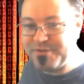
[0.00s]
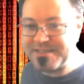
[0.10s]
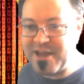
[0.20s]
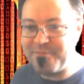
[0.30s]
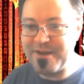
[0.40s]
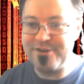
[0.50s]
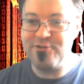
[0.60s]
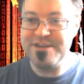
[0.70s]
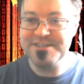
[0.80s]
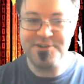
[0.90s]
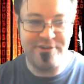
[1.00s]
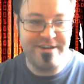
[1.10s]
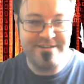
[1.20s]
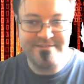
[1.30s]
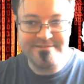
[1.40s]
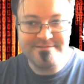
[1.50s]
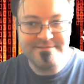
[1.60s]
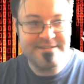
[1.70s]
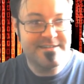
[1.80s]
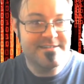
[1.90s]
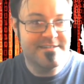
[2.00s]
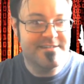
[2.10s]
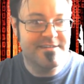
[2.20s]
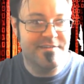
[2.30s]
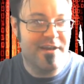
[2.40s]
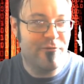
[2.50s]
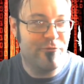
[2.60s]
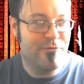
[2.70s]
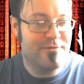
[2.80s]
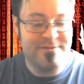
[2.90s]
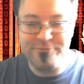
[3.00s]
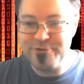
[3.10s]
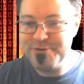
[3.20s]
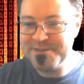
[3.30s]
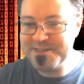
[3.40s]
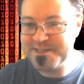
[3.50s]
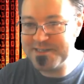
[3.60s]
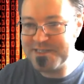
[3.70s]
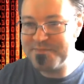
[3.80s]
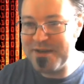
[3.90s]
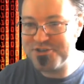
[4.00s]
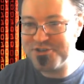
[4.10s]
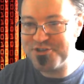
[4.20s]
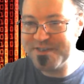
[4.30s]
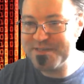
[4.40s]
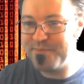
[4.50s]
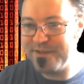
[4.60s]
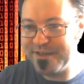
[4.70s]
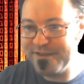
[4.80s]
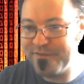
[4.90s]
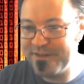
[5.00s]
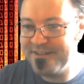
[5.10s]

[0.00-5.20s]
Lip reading: down my green screen, and that ruins the suspension of disbelief.